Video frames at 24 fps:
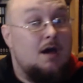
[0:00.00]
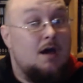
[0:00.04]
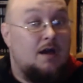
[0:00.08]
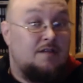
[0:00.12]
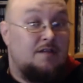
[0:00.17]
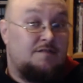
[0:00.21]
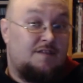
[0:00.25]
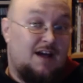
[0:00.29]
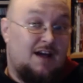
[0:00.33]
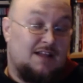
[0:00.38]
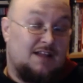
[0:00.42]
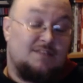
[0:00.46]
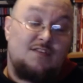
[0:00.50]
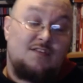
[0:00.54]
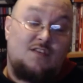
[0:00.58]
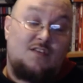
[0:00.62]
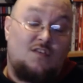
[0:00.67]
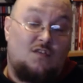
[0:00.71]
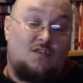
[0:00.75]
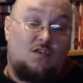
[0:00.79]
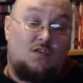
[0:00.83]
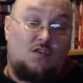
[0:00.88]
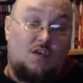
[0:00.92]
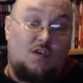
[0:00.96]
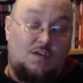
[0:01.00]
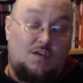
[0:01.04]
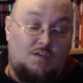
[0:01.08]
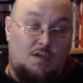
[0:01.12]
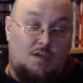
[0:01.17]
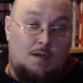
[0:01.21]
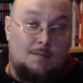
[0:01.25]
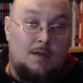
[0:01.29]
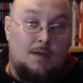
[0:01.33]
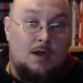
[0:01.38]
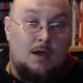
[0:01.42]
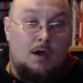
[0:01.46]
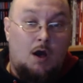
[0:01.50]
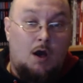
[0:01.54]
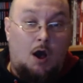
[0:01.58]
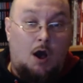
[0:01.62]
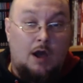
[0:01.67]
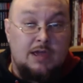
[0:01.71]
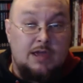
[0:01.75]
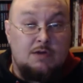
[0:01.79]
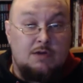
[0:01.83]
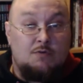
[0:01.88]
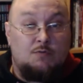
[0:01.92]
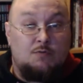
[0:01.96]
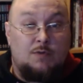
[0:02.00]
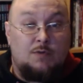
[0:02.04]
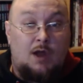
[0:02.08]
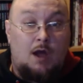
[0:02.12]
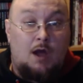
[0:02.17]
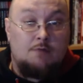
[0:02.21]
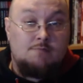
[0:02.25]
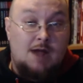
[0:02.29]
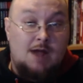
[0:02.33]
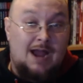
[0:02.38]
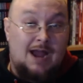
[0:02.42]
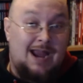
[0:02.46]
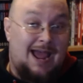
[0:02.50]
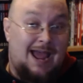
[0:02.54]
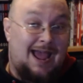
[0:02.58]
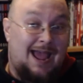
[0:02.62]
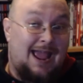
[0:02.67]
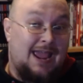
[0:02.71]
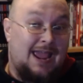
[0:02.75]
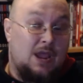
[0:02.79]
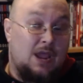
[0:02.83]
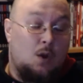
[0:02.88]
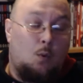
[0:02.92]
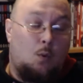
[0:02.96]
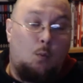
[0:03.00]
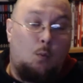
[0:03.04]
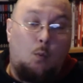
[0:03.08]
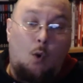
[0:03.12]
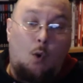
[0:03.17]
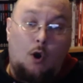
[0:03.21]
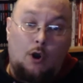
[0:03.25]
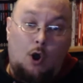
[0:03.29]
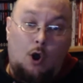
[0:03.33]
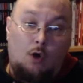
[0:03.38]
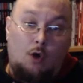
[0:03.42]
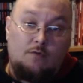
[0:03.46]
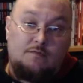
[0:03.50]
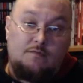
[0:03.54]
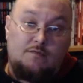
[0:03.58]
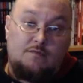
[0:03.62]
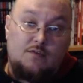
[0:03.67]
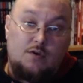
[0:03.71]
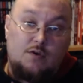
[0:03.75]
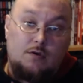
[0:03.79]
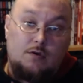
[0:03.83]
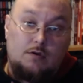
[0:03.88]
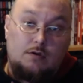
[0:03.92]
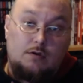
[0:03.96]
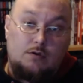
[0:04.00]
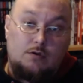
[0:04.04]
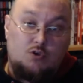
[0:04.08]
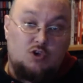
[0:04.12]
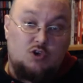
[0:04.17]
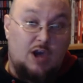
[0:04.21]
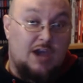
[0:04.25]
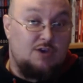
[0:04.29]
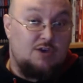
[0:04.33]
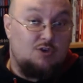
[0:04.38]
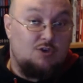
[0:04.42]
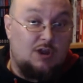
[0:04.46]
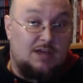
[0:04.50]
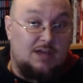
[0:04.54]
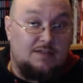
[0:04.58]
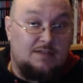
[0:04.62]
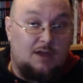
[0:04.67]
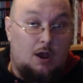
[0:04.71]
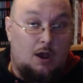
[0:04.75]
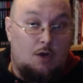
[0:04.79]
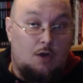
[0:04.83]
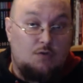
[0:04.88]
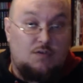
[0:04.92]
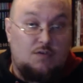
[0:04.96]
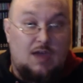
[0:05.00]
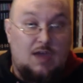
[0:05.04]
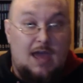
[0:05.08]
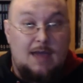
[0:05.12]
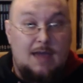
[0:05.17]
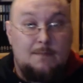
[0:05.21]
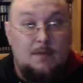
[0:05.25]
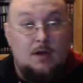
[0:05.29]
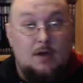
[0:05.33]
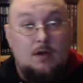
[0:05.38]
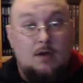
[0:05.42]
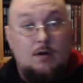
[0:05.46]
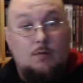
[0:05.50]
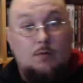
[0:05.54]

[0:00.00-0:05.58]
And in fact, this is a system I used when I ran a one-off Changeling the Lost game,